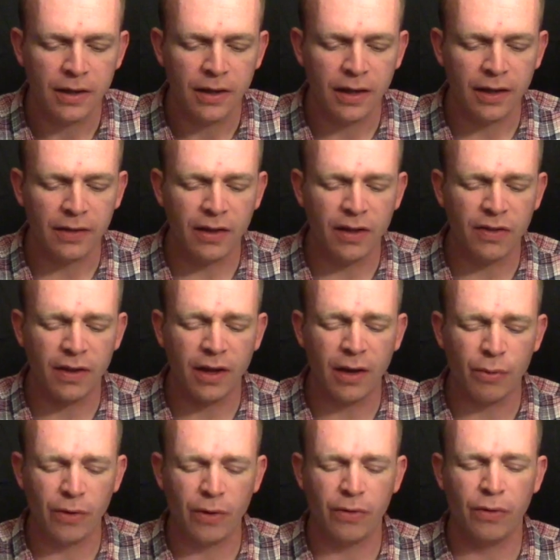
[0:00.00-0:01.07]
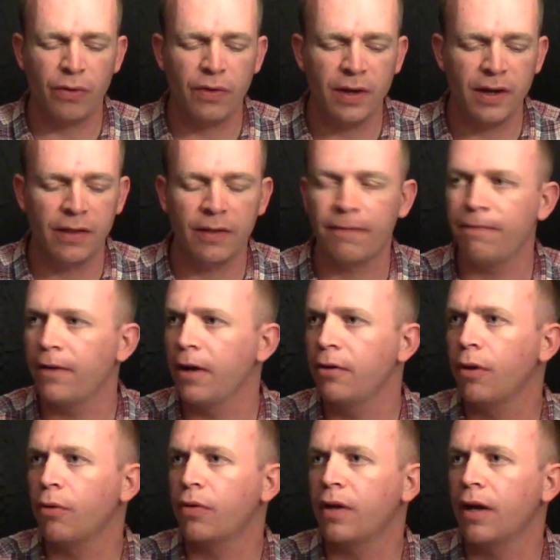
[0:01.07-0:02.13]
I was also studying the
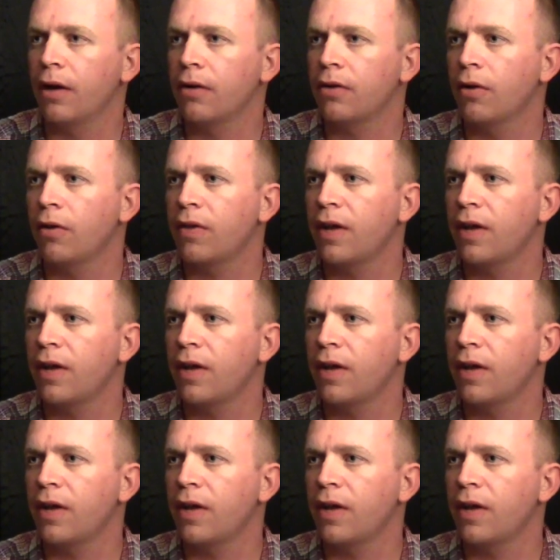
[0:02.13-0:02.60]
Pharaoh's character. It's